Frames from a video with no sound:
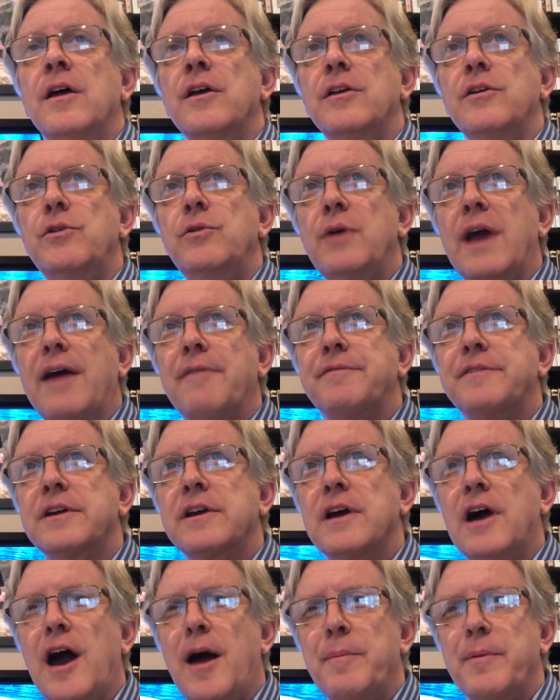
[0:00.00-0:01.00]
You have to
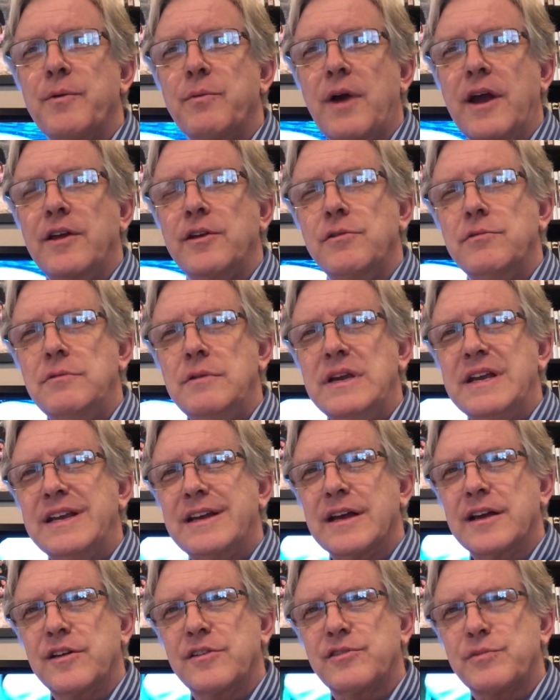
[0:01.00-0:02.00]
copyright unique
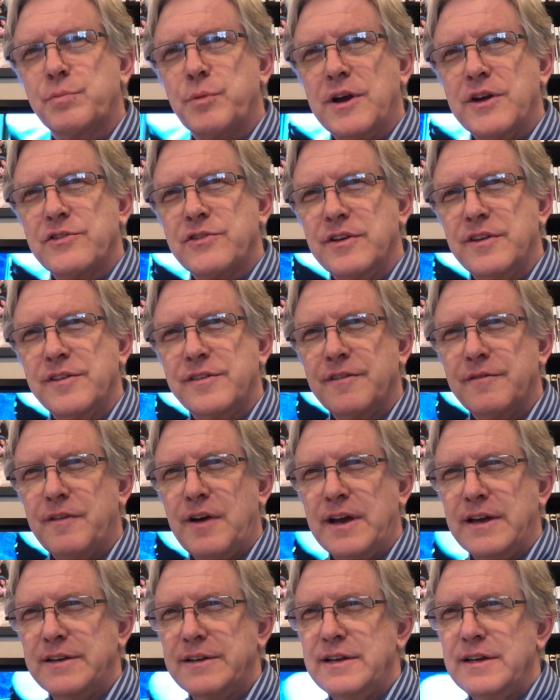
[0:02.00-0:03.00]
expressions of
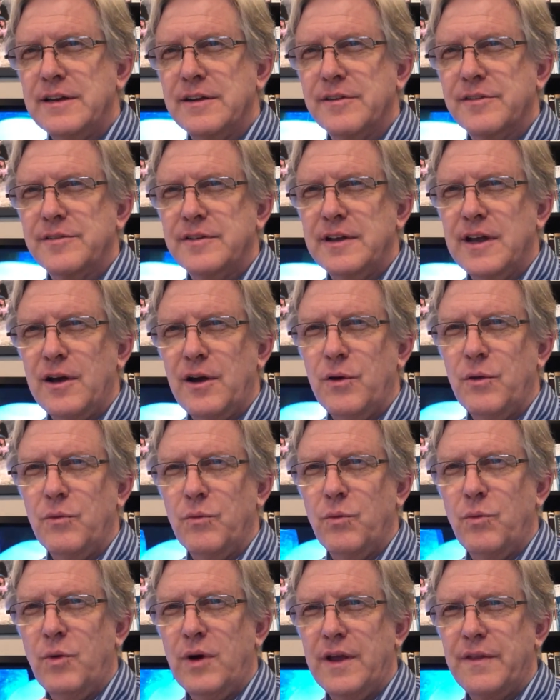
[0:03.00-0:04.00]
ideas. Now,
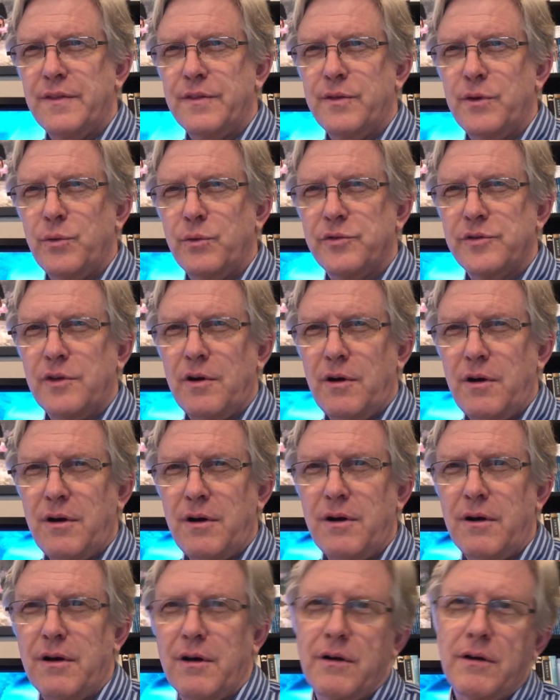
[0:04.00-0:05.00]
what those
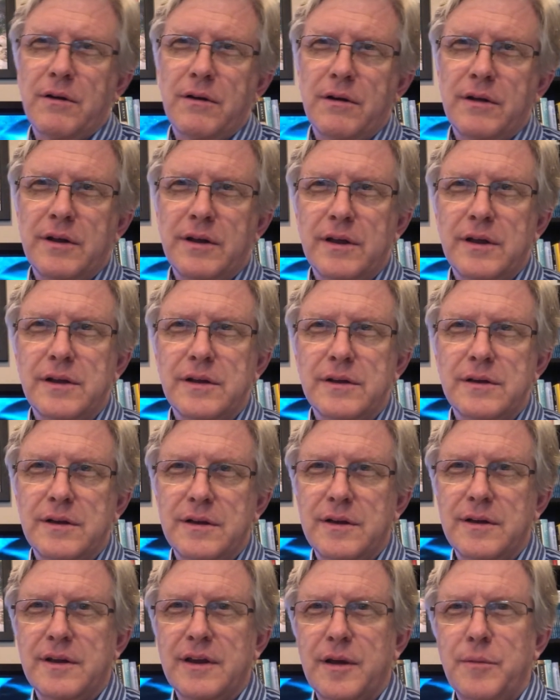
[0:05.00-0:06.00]
are
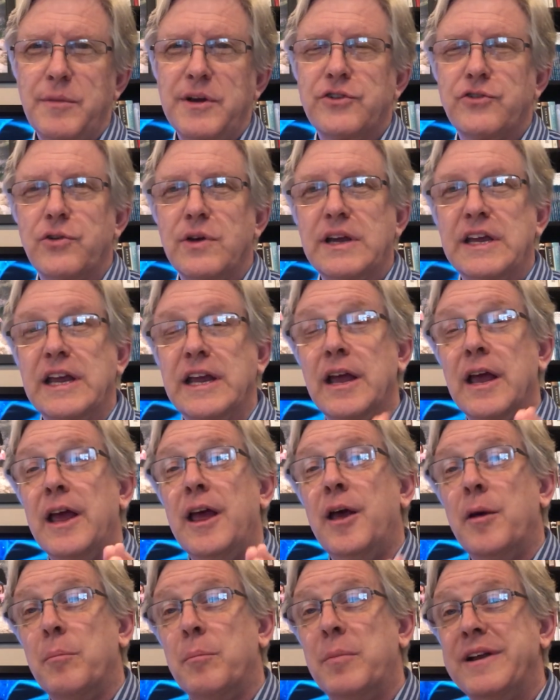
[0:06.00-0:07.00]
can be tricky,
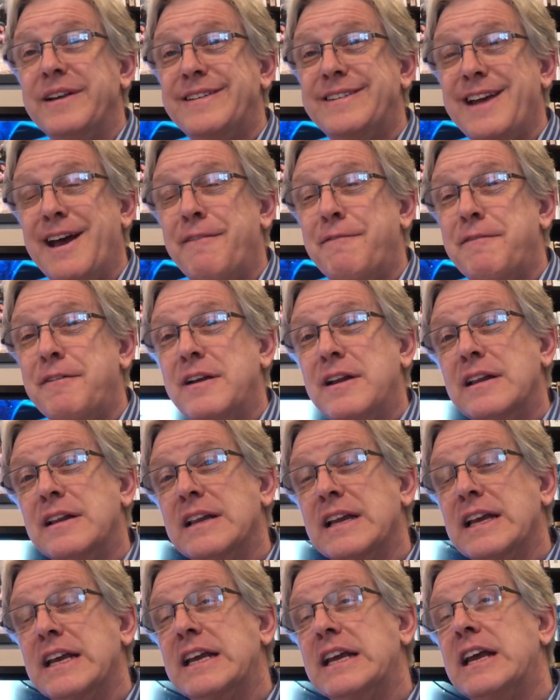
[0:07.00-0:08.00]
but
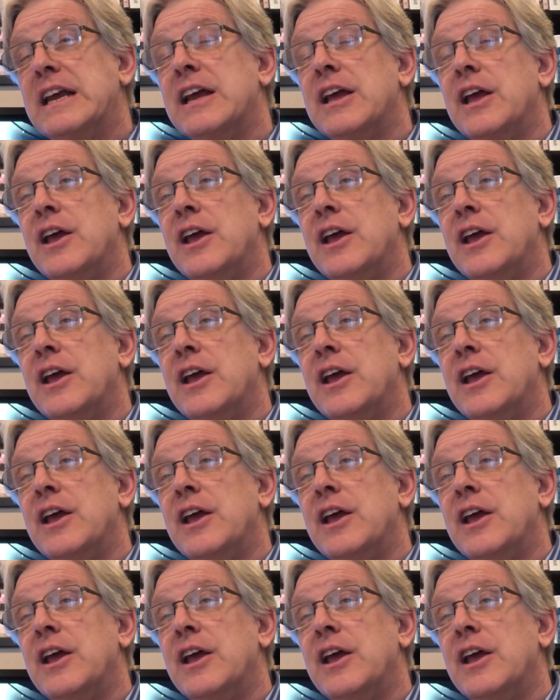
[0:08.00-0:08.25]
definitely